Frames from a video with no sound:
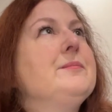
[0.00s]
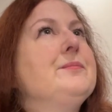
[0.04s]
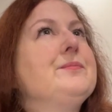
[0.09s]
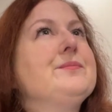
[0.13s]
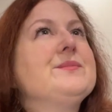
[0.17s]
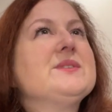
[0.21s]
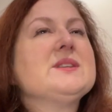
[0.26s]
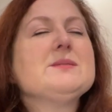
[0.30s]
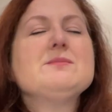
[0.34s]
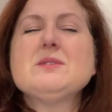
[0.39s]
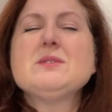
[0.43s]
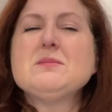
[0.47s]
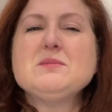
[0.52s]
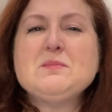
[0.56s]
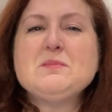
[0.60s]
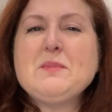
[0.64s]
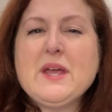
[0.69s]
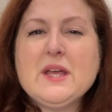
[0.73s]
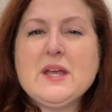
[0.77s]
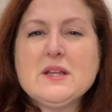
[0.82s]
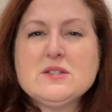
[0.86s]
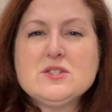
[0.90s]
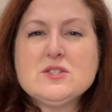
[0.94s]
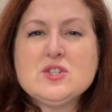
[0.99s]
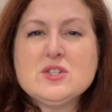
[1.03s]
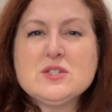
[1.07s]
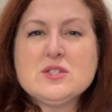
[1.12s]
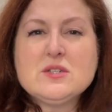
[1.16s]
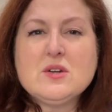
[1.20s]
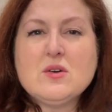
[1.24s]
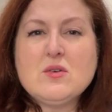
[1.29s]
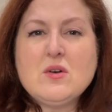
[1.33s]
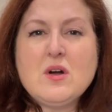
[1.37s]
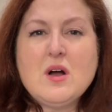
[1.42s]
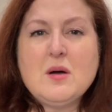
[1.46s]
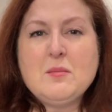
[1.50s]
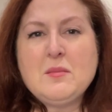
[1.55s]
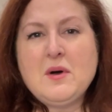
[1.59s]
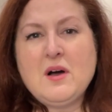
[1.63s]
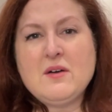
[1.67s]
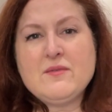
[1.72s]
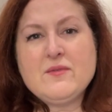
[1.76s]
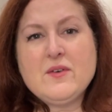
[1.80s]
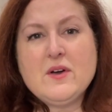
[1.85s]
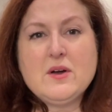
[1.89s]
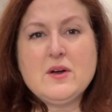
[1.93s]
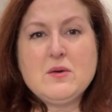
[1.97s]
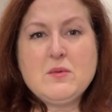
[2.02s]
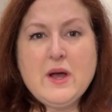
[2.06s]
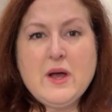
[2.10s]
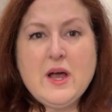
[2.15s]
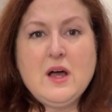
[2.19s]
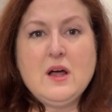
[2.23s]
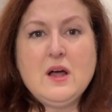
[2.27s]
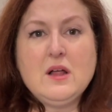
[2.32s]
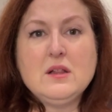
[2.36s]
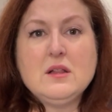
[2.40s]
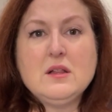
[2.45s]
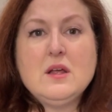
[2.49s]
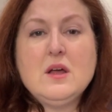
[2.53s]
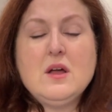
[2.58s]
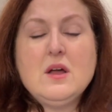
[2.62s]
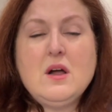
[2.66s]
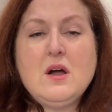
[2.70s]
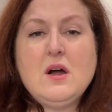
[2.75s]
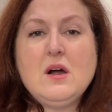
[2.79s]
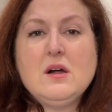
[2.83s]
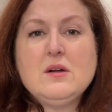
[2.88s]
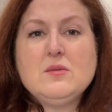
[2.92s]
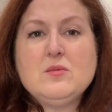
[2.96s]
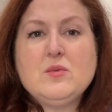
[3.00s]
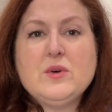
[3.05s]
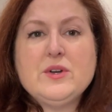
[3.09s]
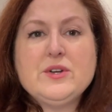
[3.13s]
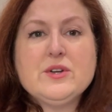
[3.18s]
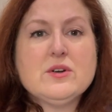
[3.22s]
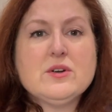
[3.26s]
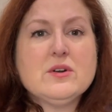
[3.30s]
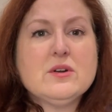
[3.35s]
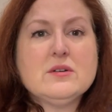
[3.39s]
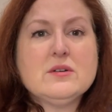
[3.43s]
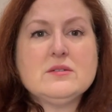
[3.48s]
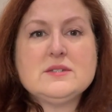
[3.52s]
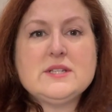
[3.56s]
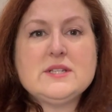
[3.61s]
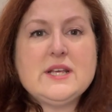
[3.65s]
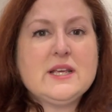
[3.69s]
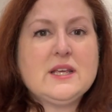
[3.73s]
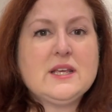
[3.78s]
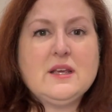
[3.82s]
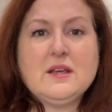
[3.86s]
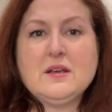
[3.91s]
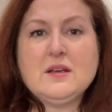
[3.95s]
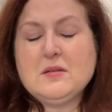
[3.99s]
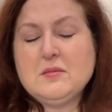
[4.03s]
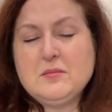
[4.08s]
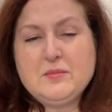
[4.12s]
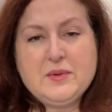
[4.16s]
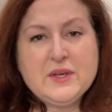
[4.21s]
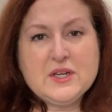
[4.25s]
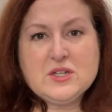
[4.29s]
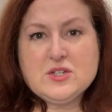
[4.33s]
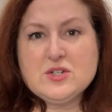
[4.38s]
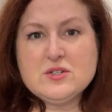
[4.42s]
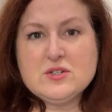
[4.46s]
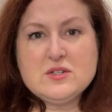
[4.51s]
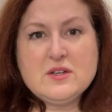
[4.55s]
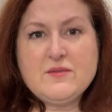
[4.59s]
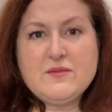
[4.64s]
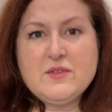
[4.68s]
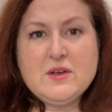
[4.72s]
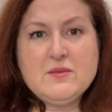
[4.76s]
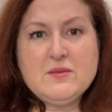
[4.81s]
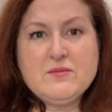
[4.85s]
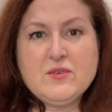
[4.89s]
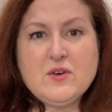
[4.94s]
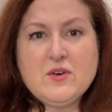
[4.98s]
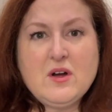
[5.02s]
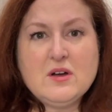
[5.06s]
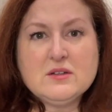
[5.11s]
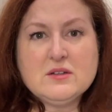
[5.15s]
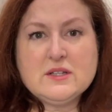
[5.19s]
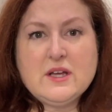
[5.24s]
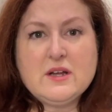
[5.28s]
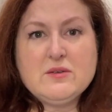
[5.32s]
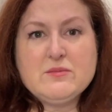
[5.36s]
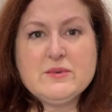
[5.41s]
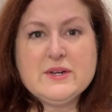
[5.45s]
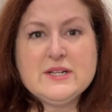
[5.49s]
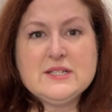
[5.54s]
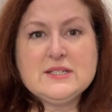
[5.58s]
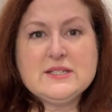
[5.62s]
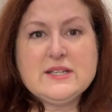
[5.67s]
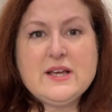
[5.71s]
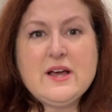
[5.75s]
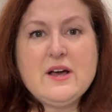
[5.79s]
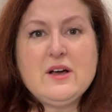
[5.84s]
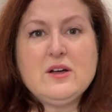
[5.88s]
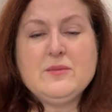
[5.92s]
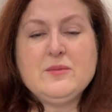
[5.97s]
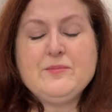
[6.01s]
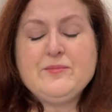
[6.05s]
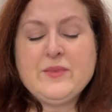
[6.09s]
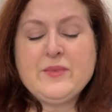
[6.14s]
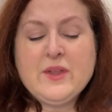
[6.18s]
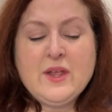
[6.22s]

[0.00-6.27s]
Sometimes pants just don't come off very well when you're taking pictures of them for online resale.